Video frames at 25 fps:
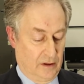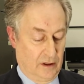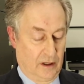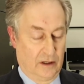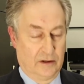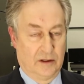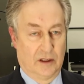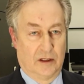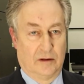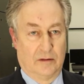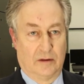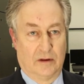
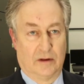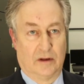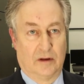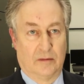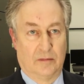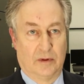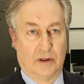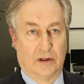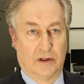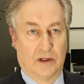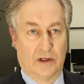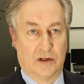and then the
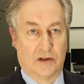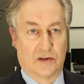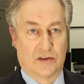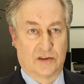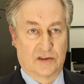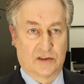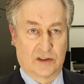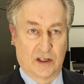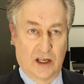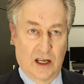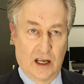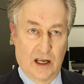ability to
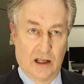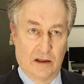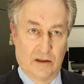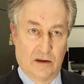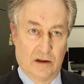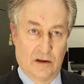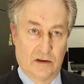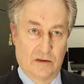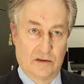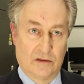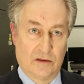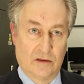scan
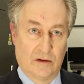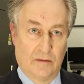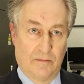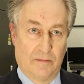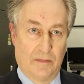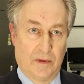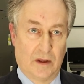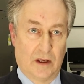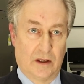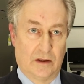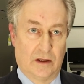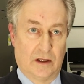this
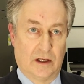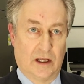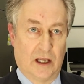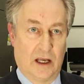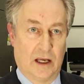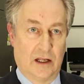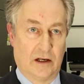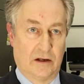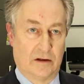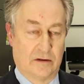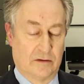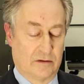and then
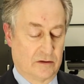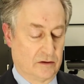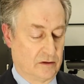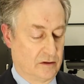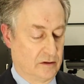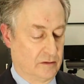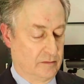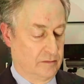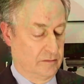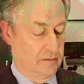hand it to the